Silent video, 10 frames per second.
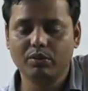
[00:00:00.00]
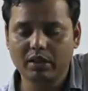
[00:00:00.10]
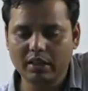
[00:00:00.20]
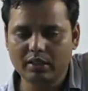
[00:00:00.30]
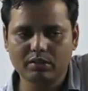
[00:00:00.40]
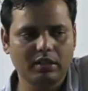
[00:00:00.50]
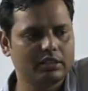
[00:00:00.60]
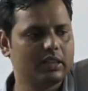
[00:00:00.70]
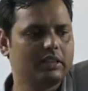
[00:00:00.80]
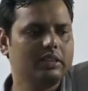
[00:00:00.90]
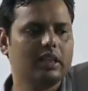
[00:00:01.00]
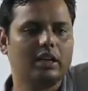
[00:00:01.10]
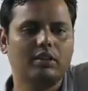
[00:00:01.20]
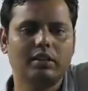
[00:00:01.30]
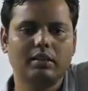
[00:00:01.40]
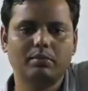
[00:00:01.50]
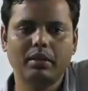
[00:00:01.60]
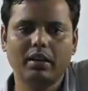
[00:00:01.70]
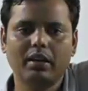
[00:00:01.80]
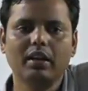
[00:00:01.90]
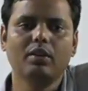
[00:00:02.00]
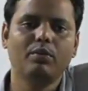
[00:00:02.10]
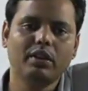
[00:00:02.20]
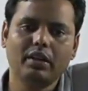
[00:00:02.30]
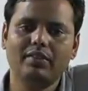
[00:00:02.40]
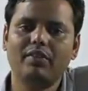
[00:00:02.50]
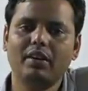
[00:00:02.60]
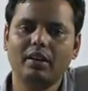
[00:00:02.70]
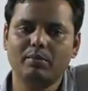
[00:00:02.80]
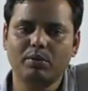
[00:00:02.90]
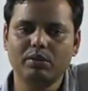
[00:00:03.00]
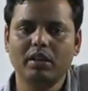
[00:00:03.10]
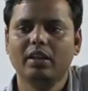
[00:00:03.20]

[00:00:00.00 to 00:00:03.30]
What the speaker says: we need to discuss this Chalcolithic period with a different approach.